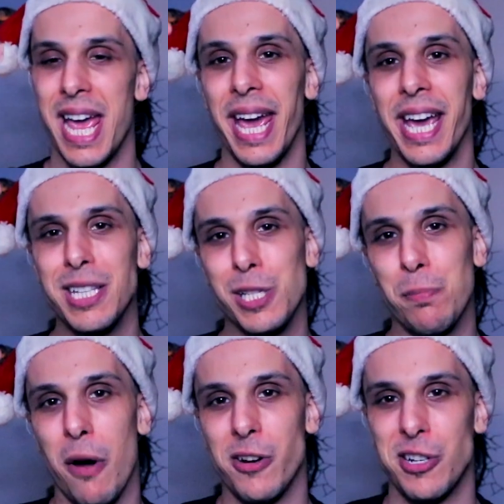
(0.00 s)
It's
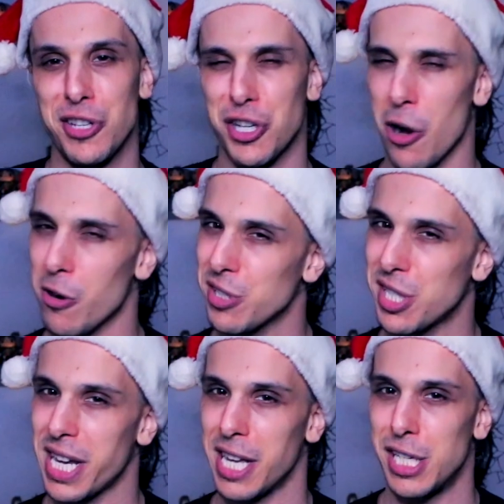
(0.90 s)
part Charles
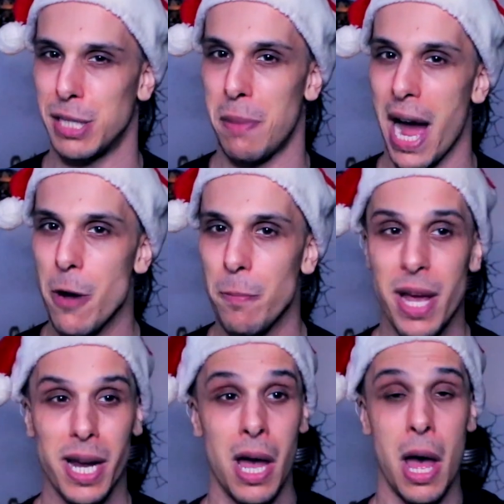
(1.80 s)
Dickens
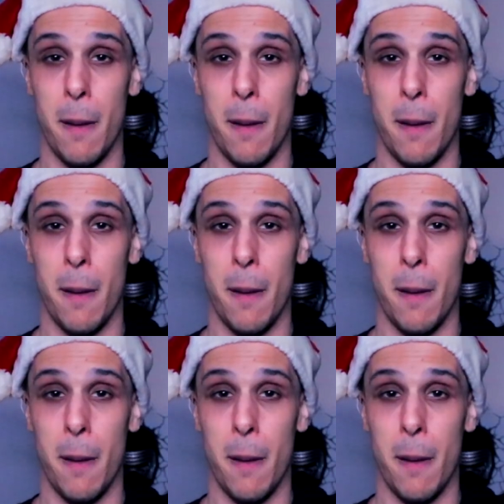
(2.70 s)
biopic,